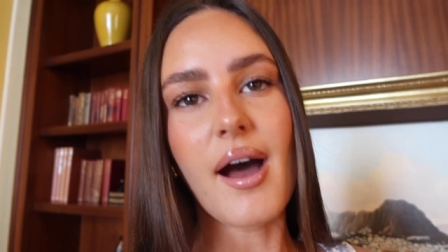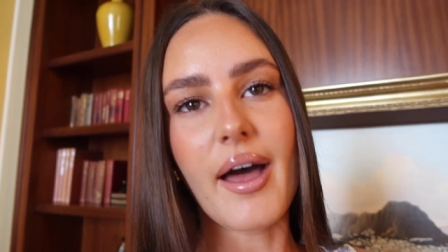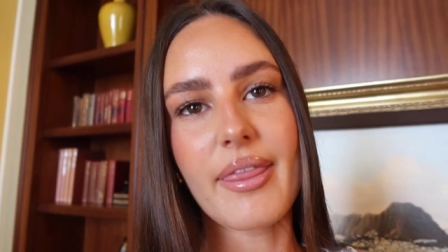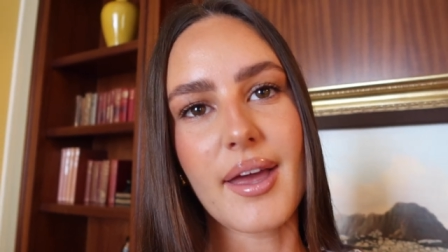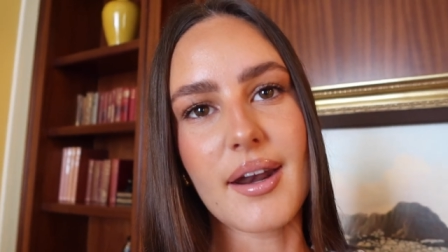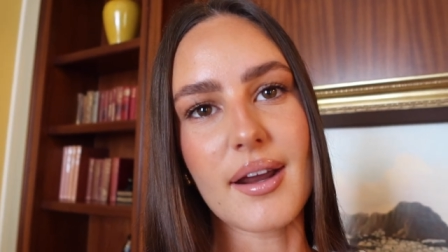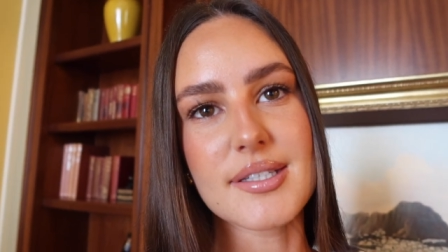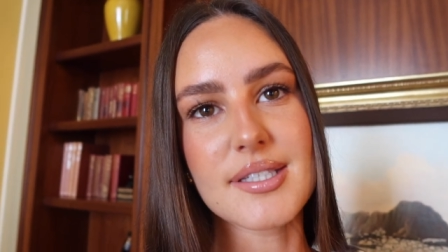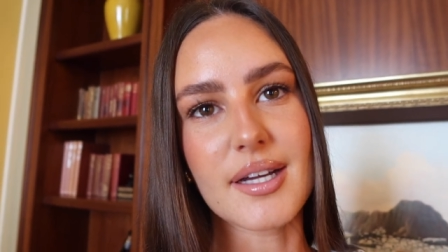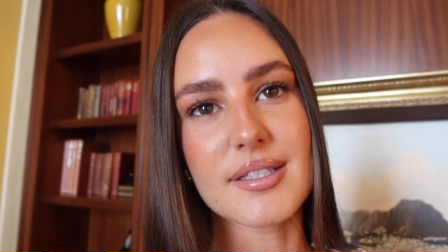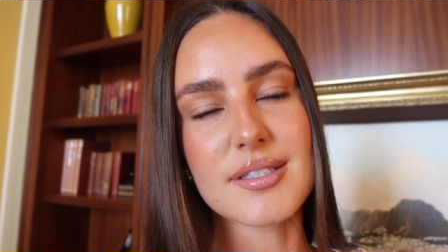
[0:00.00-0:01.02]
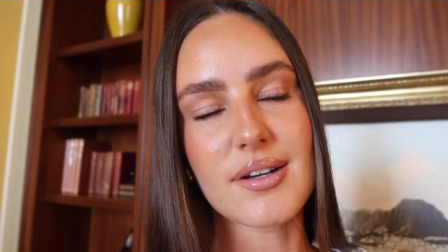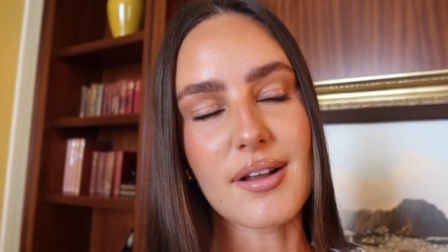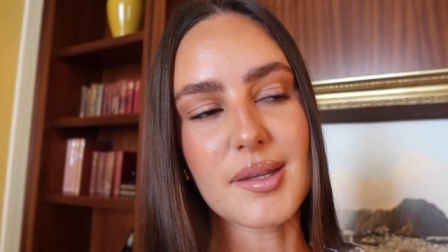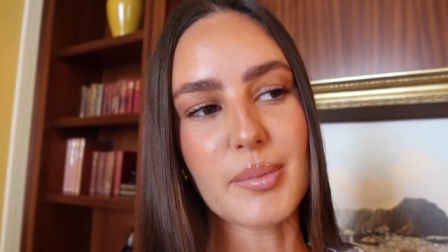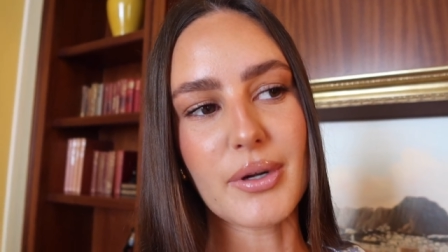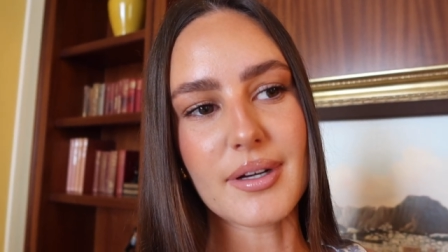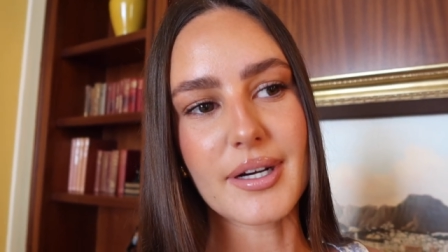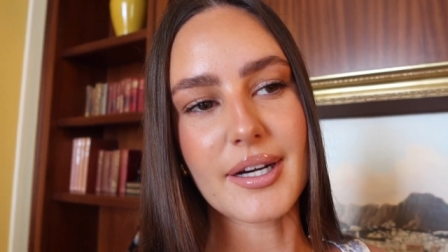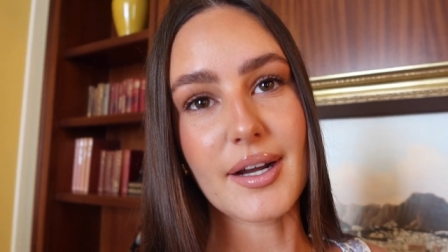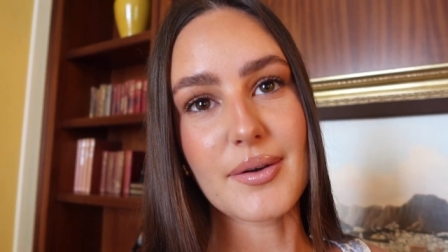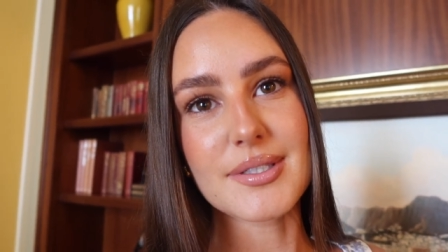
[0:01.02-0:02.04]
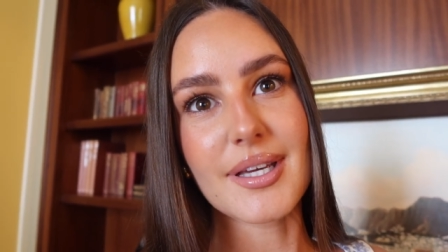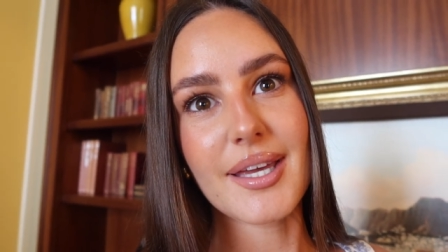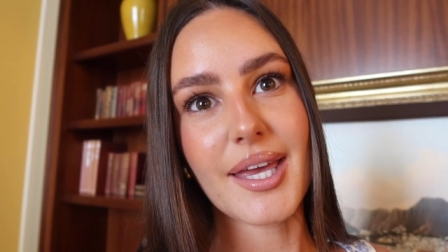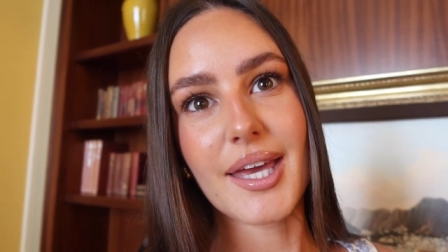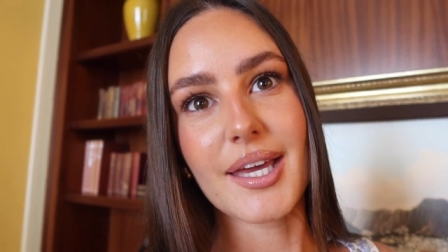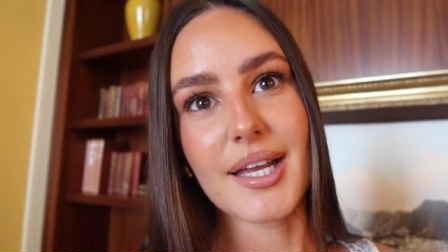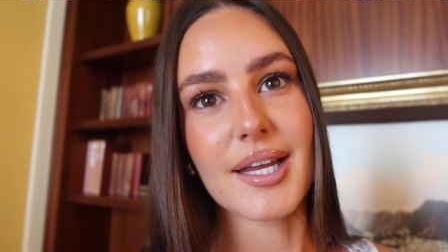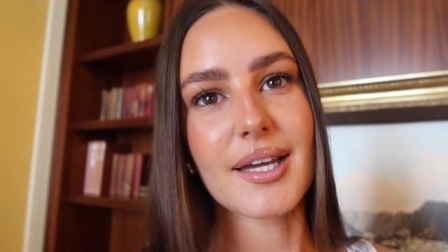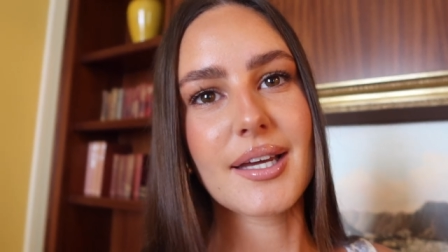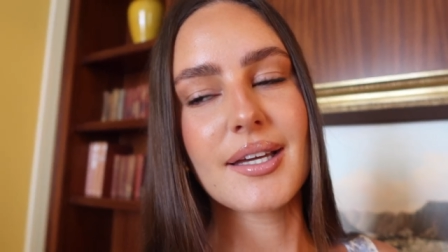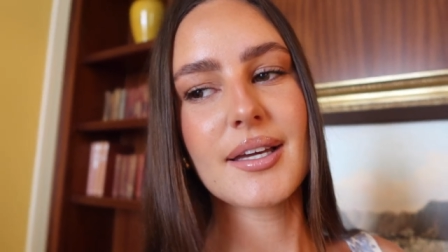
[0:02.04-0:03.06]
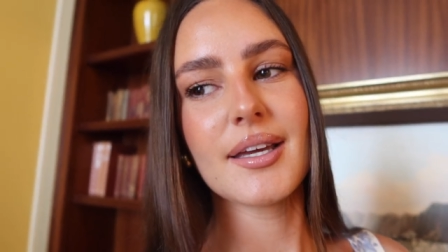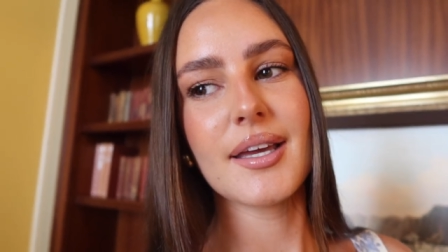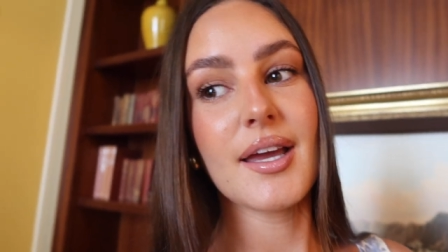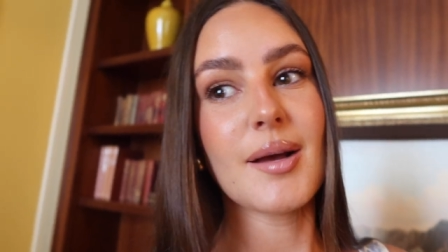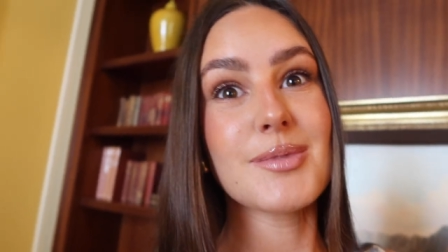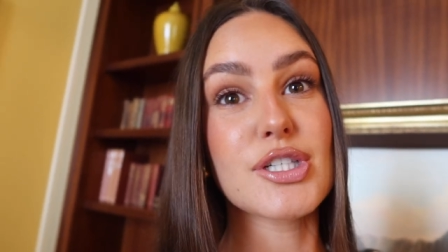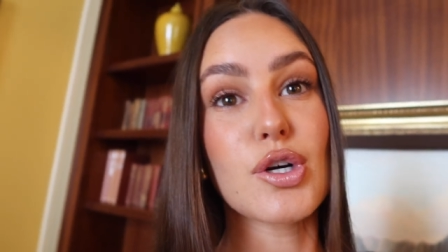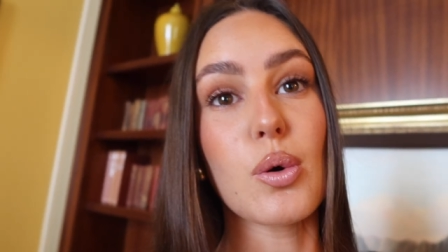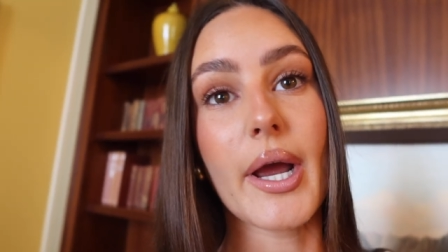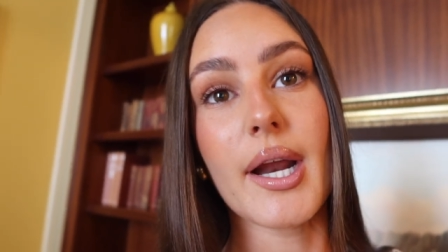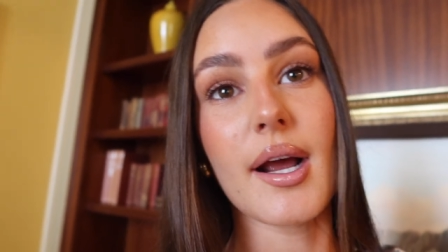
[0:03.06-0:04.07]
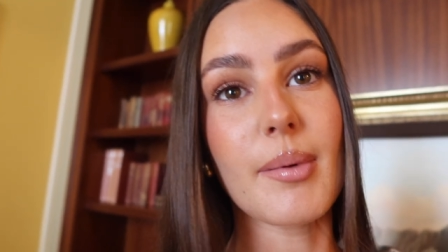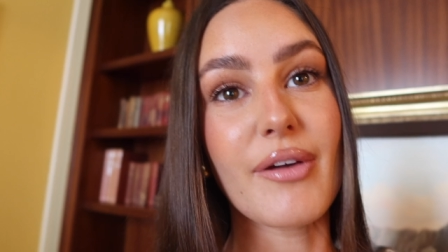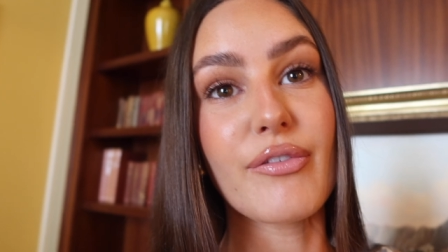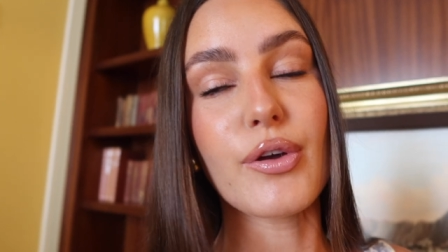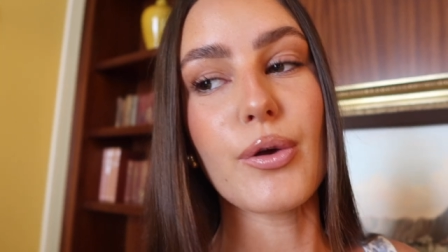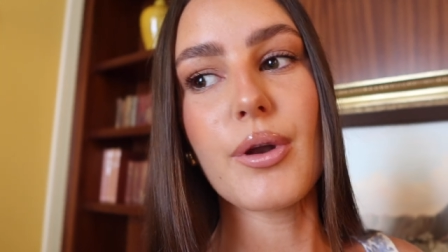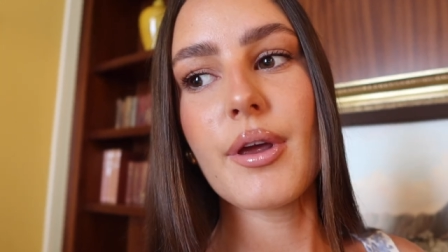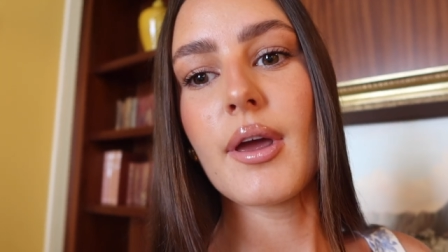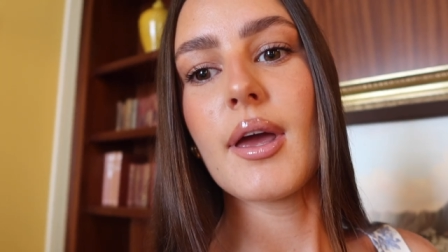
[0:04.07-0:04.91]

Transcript: And then I decided to call the butler and I was like, hey, like still waiting on my food.